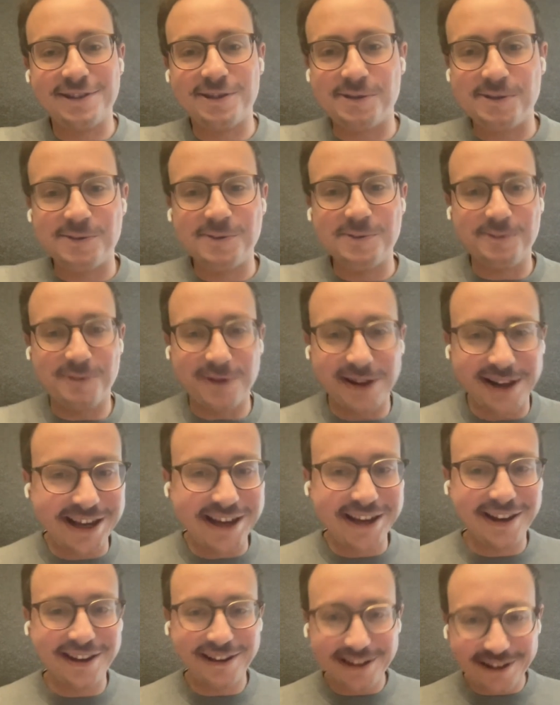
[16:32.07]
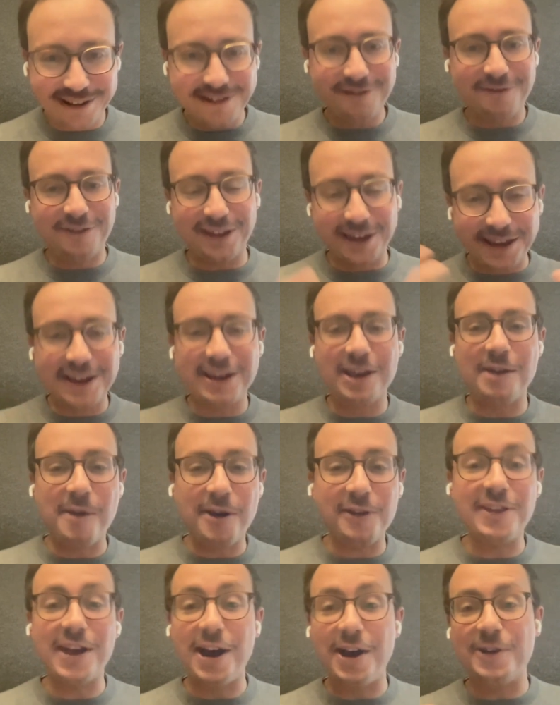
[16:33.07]
So really thinking
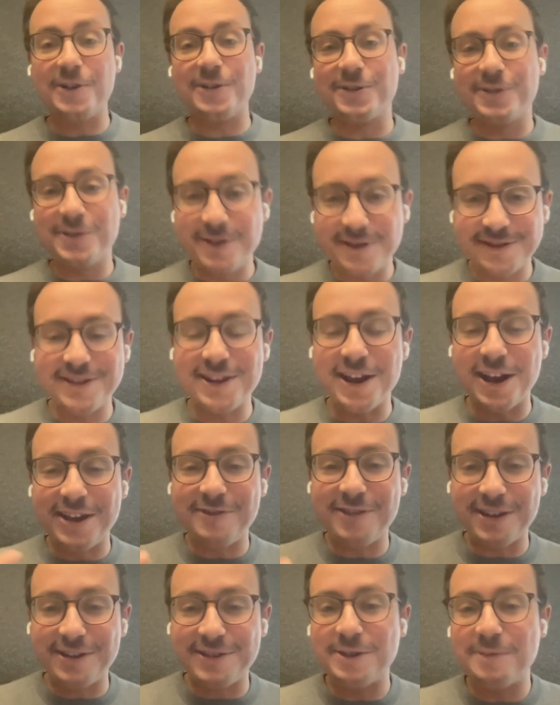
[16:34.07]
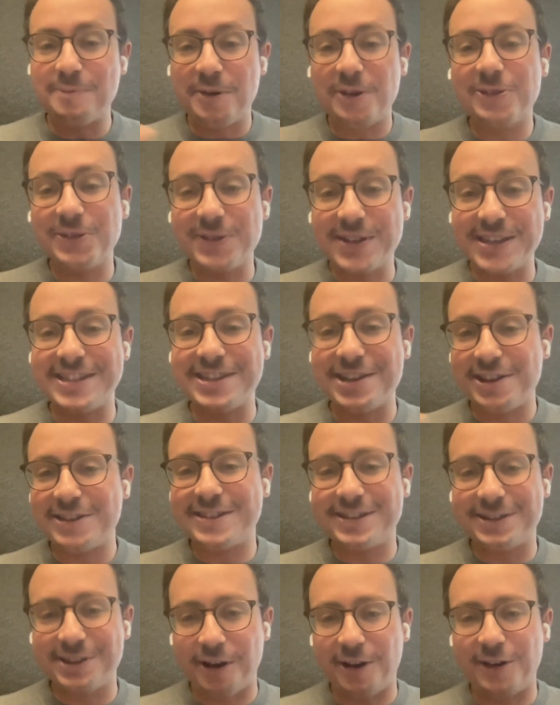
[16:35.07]
about how the portal is
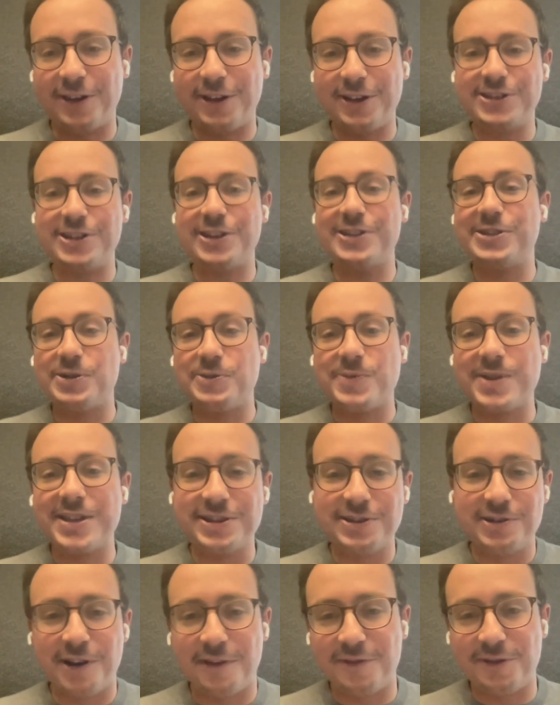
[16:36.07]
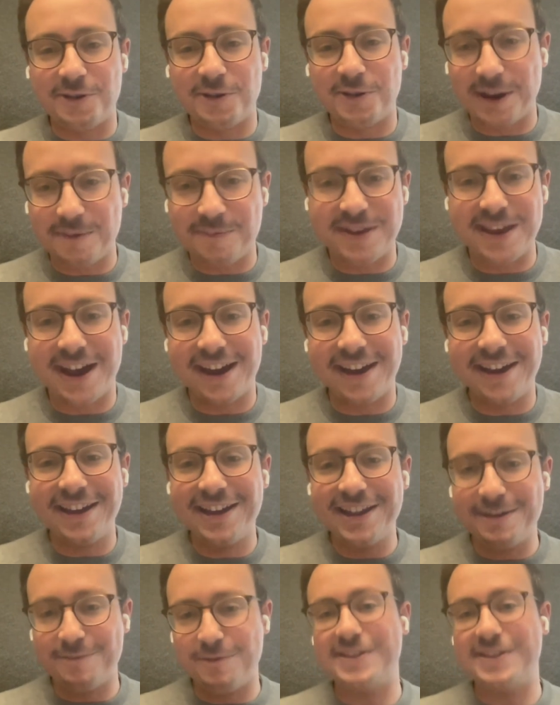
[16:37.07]
not uh, just a window of your API,